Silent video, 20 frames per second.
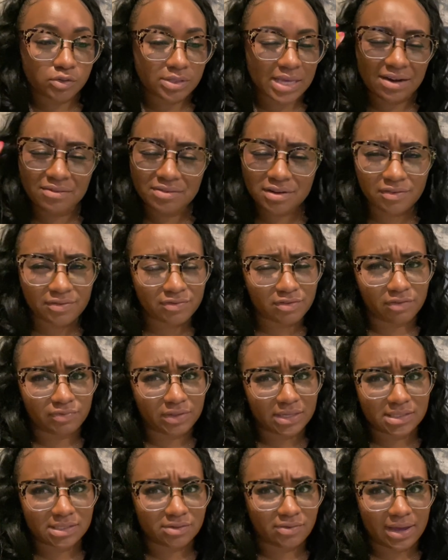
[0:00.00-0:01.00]
I don't even know if
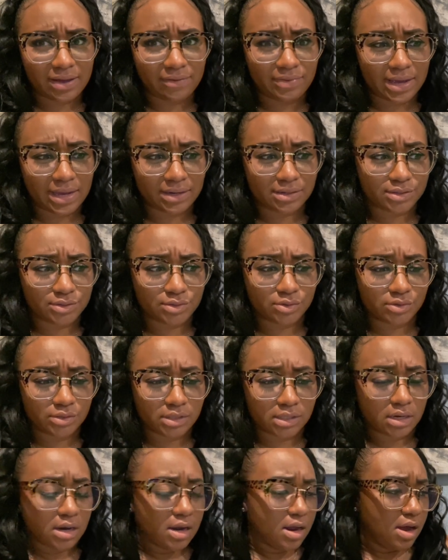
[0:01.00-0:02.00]
they still have that in the store.